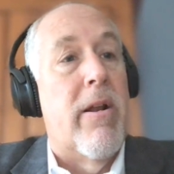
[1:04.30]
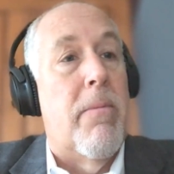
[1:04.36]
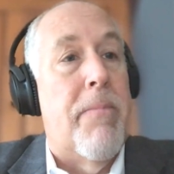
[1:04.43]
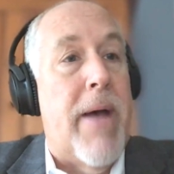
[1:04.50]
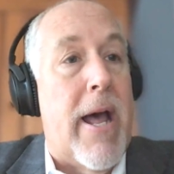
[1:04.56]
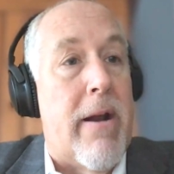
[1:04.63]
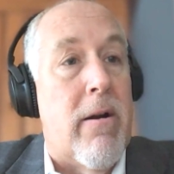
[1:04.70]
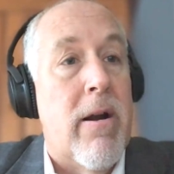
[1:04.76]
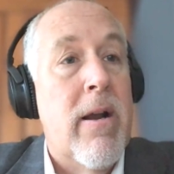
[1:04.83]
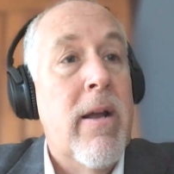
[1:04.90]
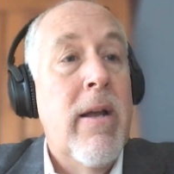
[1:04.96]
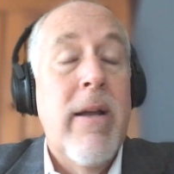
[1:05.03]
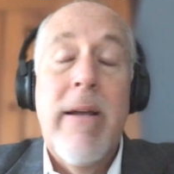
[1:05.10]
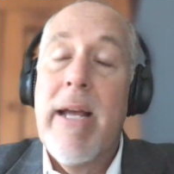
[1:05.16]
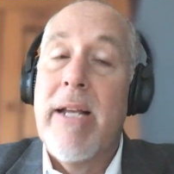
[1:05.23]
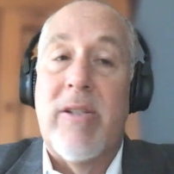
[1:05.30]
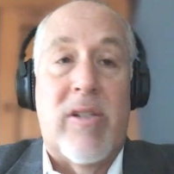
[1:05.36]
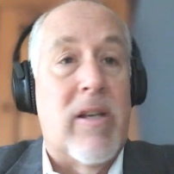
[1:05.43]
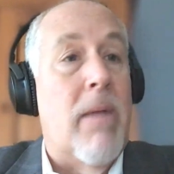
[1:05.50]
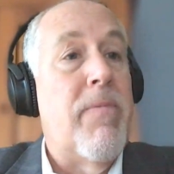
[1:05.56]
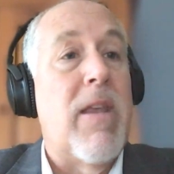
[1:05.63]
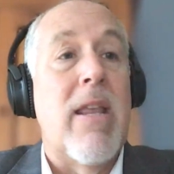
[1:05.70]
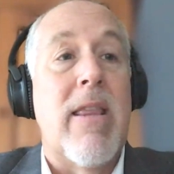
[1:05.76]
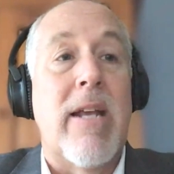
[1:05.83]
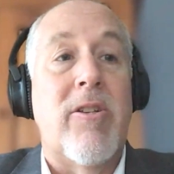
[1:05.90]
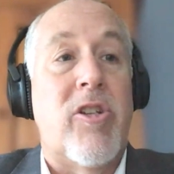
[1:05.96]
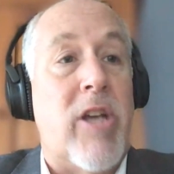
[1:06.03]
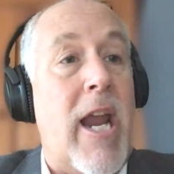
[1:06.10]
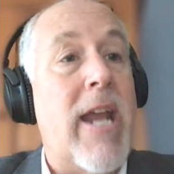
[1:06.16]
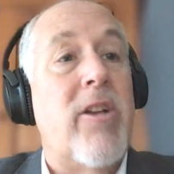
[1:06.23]
a little better. It's something
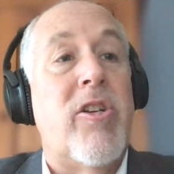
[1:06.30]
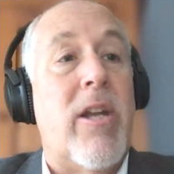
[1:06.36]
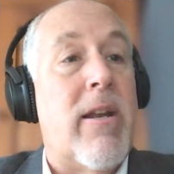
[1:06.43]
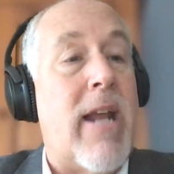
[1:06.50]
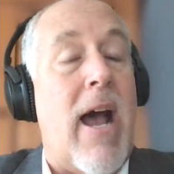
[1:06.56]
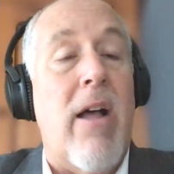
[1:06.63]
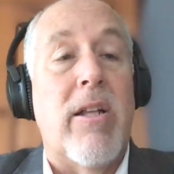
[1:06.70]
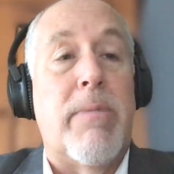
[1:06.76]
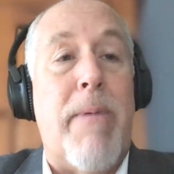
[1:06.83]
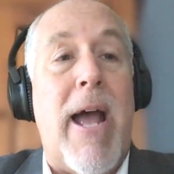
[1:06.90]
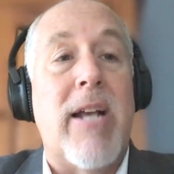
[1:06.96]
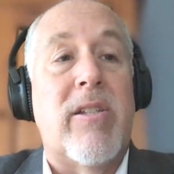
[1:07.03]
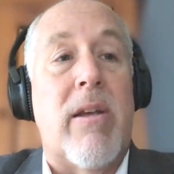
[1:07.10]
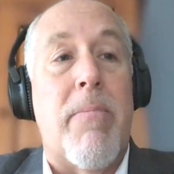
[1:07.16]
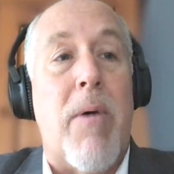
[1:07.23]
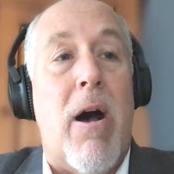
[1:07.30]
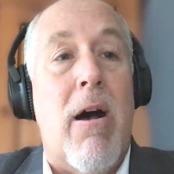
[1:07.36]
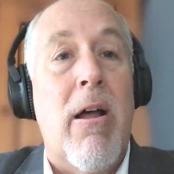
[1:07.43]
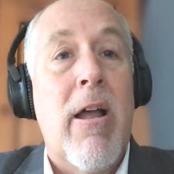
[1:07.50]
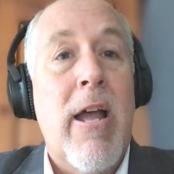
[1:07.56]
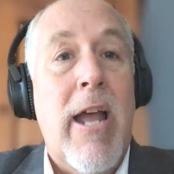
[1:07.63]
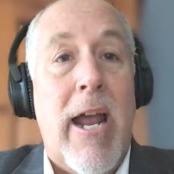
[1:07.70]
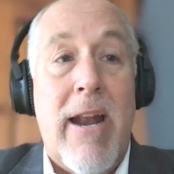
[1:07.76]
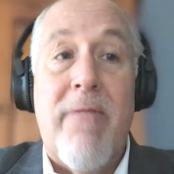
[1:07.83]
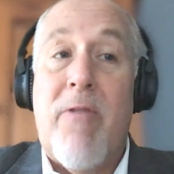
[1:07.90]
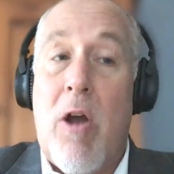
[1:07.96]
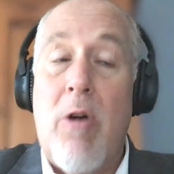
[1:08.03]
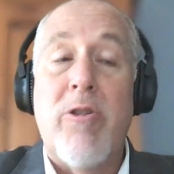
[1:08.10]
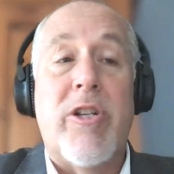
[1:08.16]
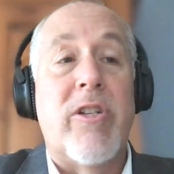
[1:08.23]
that changed in college basketball. And
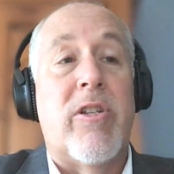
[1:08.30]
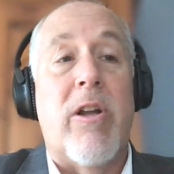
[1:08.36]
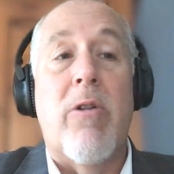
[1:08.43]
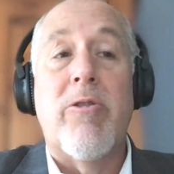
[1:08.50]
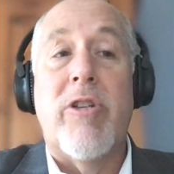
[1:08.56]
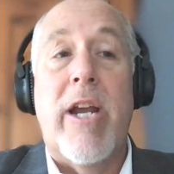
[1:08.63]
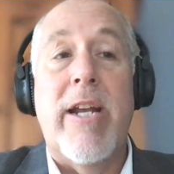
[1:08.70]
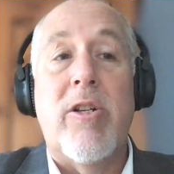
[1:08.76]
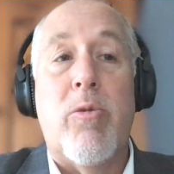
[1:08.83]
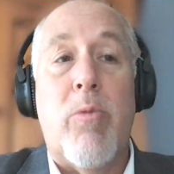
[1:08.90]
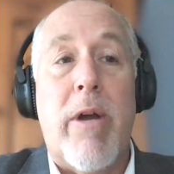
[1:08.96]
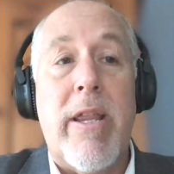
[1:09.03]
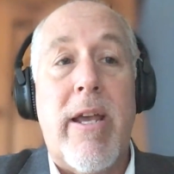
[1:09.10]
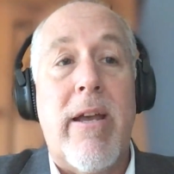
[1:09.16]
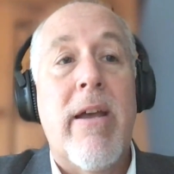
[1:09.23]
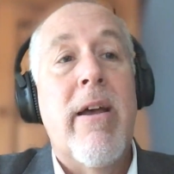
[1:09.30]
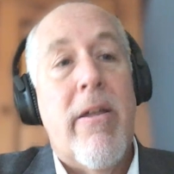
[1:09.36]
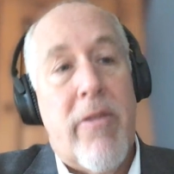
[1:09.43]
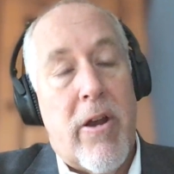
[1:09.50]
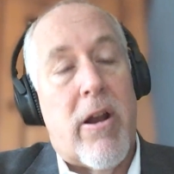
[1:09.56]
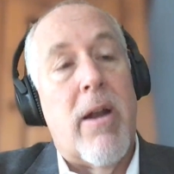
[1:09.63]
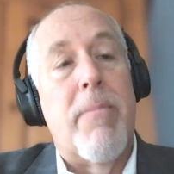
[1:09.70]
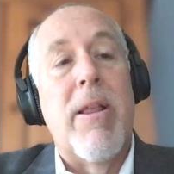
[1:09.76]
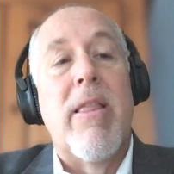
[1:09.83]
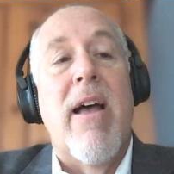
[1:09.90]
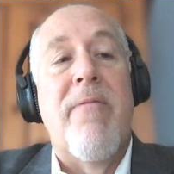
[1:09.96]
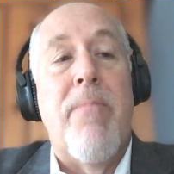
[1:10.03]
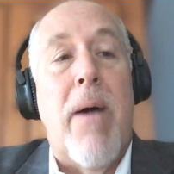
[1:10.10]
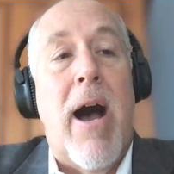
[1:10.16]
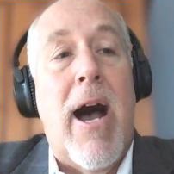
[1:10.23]
if coaches don't change with it, they're going to be
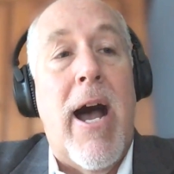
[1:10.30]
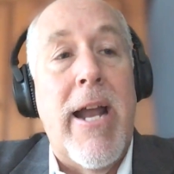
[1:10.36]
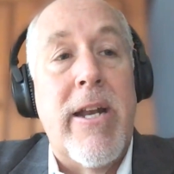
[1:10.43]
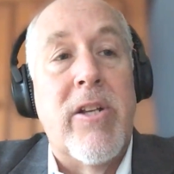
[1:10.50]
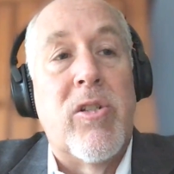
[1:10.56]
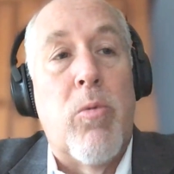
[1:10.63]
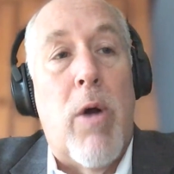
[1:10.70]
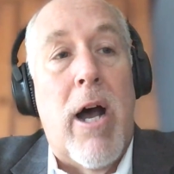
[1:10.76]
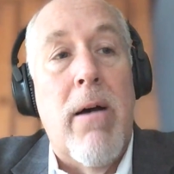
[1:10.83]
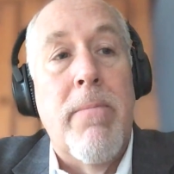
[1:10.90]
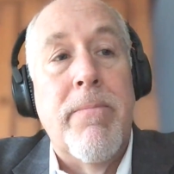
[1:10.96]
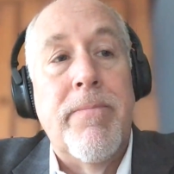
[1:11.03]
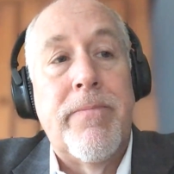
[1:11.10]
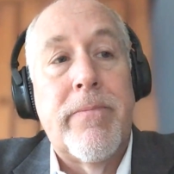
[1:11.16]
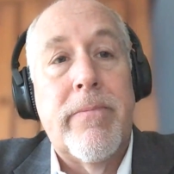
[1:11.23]
left behind as well.